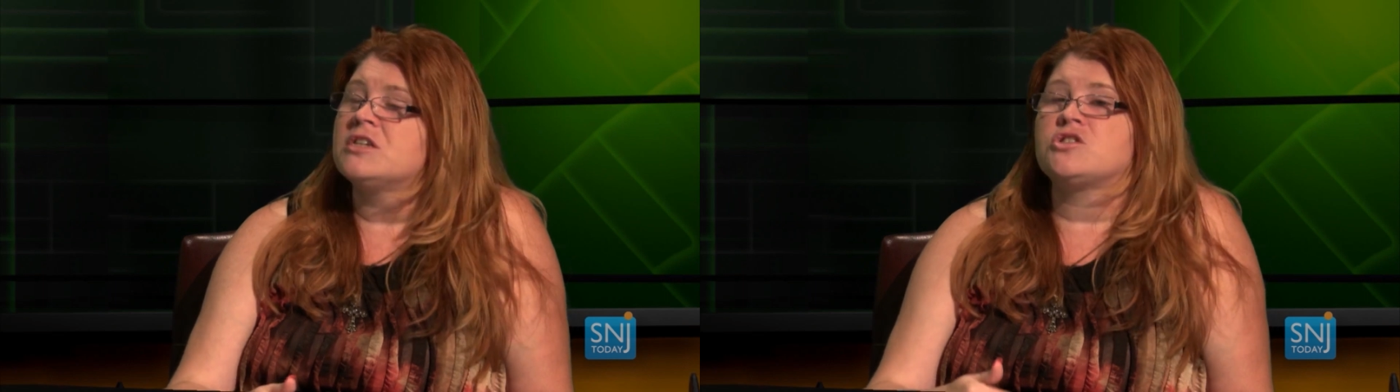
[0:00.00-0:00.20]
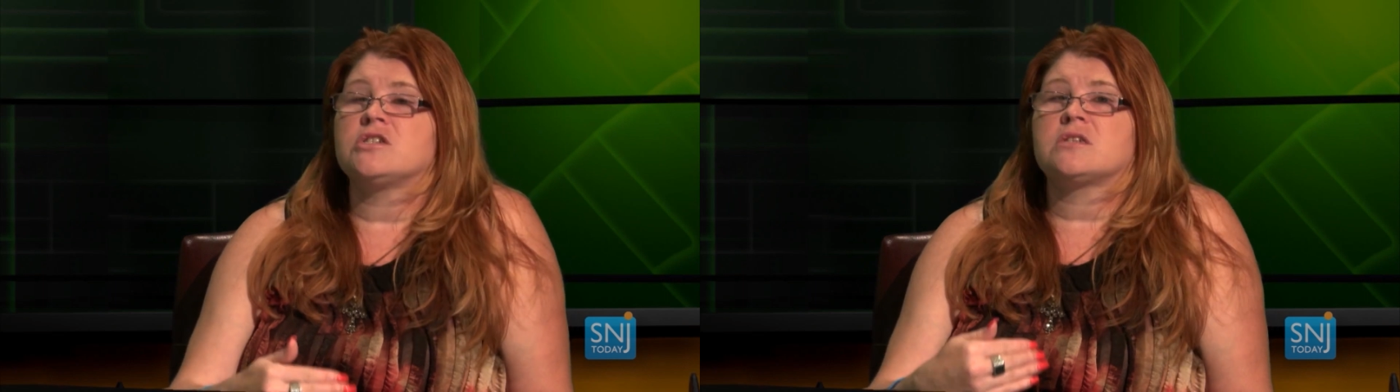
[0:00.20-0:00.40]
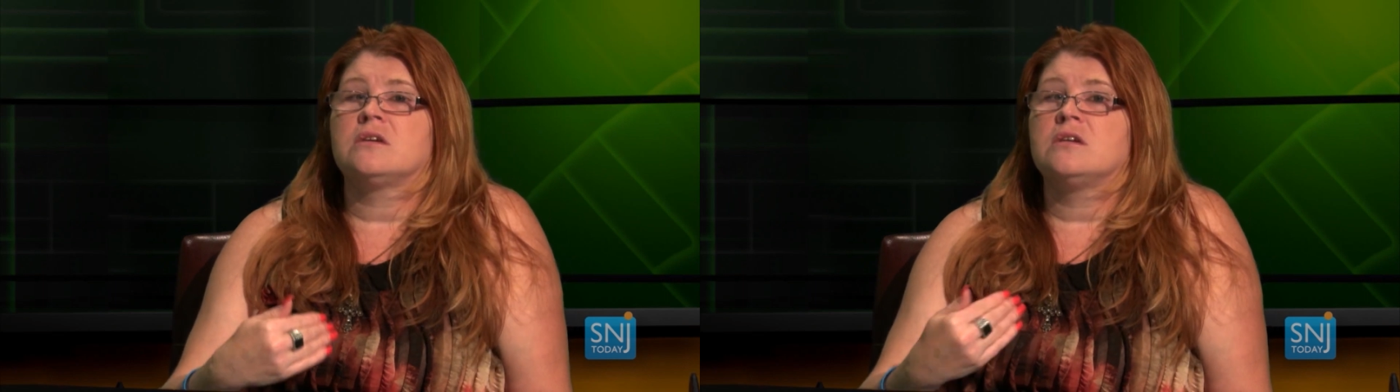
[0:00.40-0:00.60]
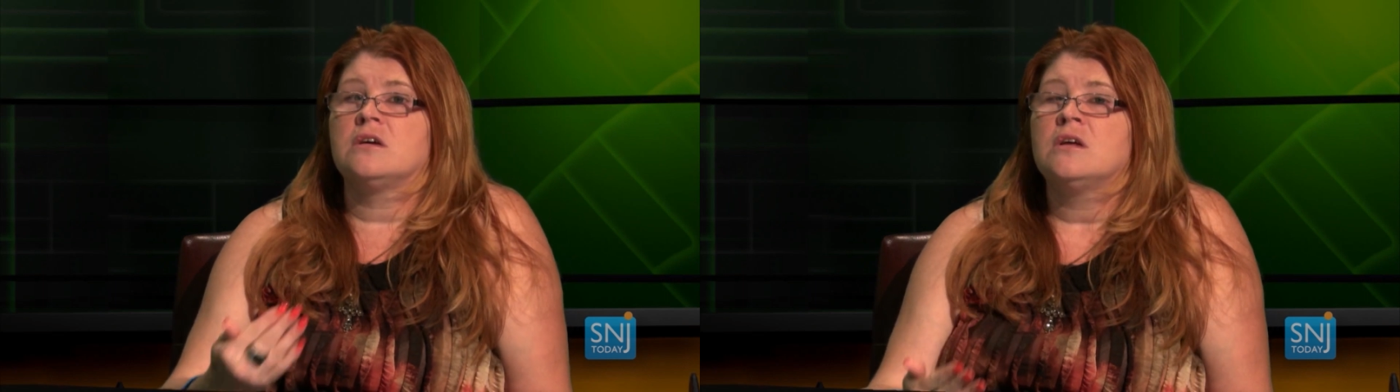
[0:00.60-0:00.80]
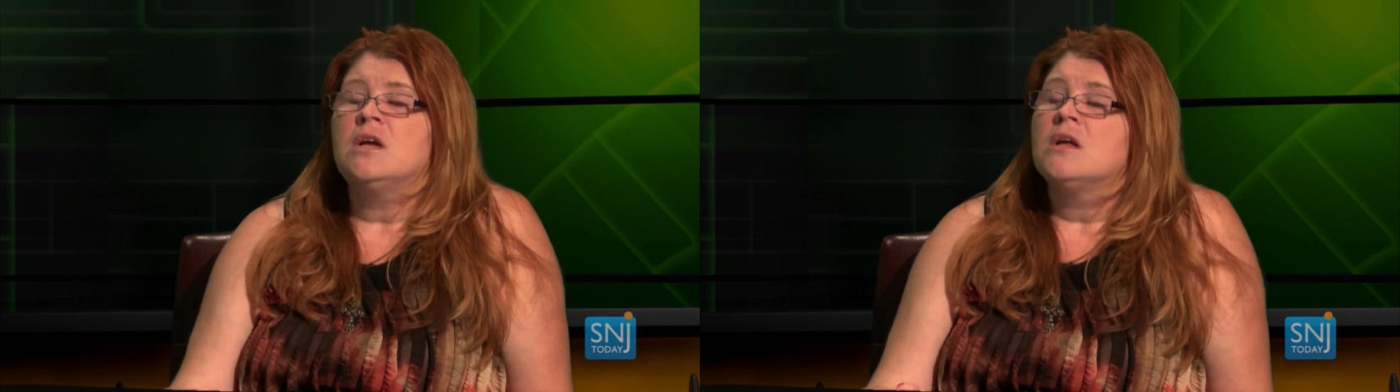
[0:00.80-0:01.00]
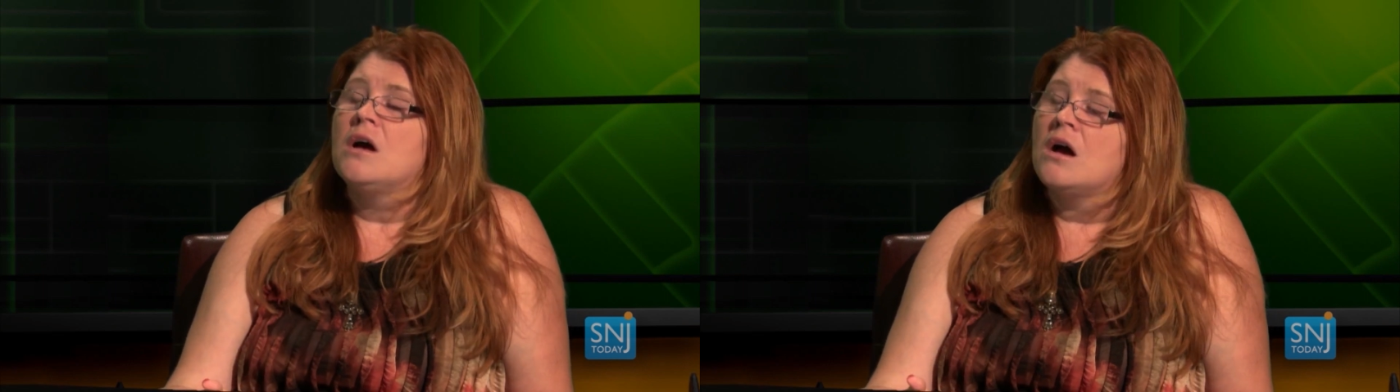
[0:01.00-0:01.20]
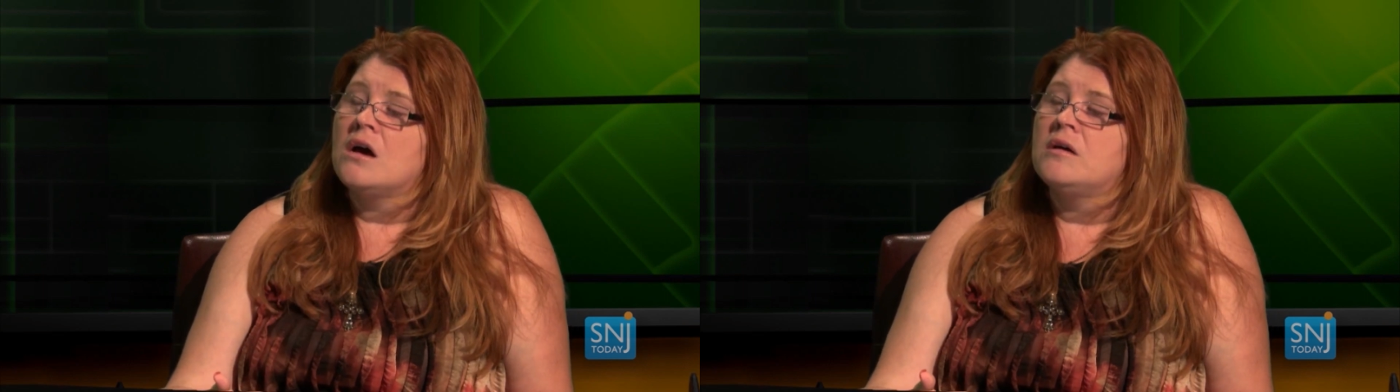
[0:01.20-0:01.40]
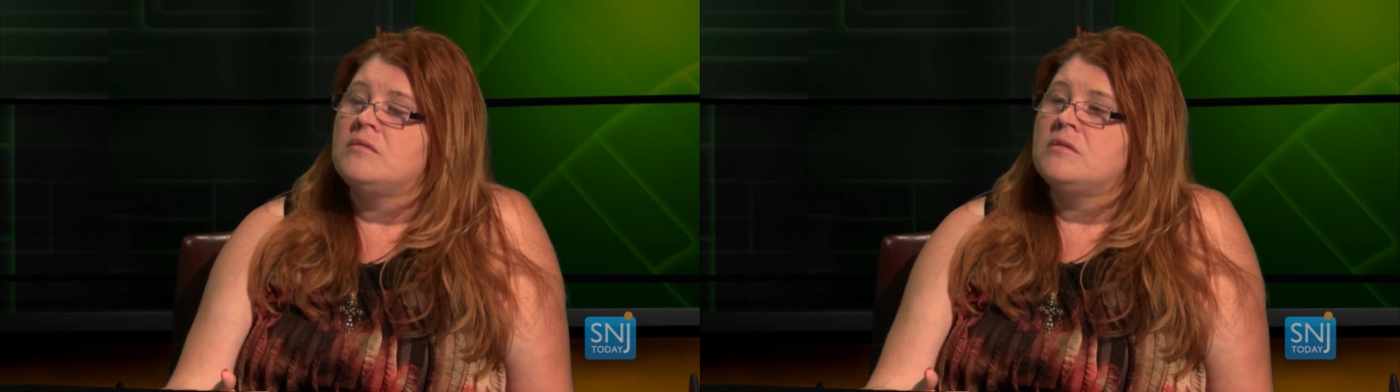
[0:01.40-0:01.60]
It's just going
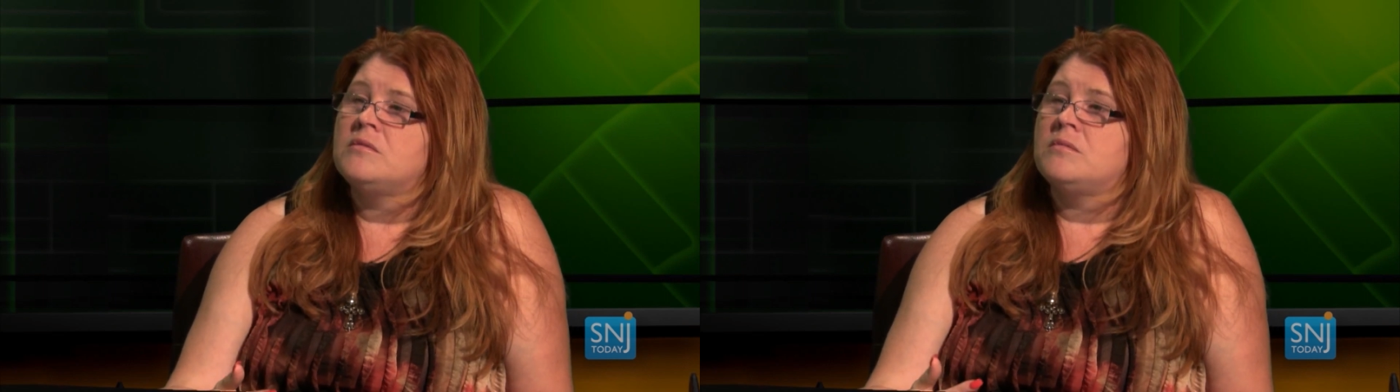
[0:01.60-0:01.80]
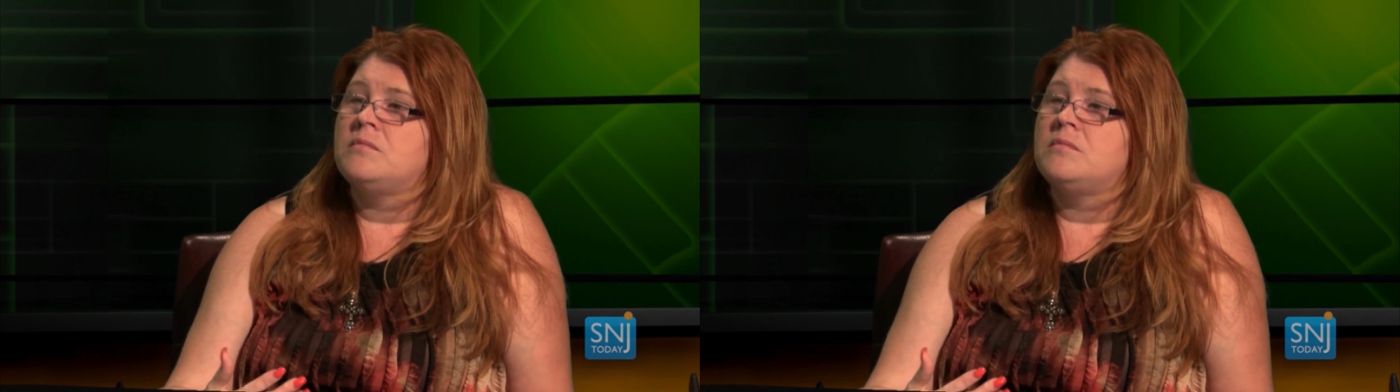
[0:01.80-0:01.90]
to